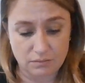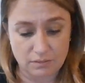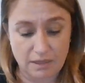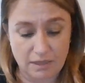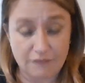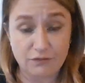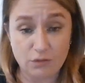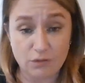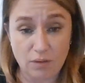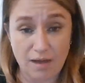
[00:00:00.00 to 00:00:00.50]

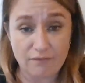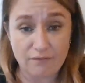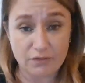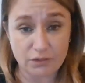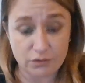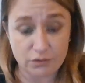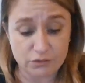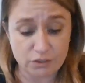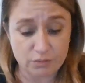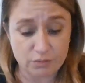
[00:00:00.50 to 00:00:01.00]
If you have a
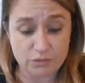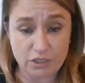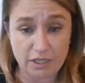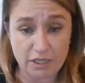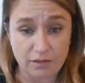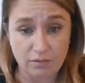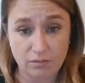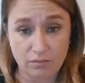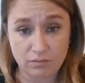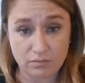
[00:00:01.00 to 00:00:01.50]
YouTube
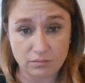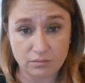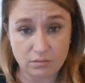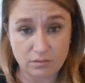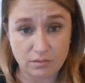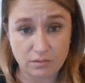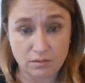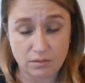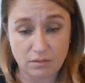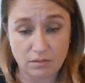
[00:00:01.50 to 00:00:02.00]
channel,
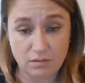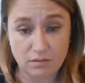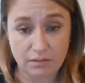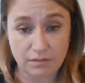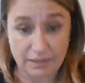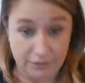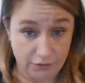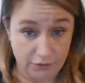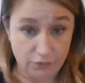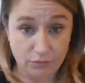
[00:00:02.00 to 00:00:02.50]

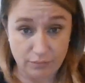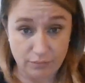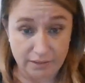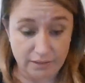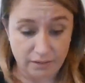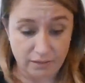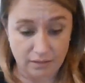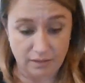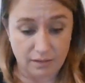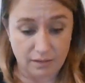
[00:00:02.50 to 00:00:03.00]
like you're a
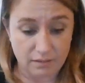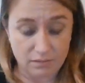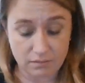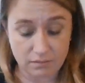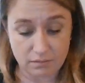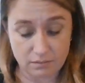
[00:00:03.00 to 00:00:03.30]
reader,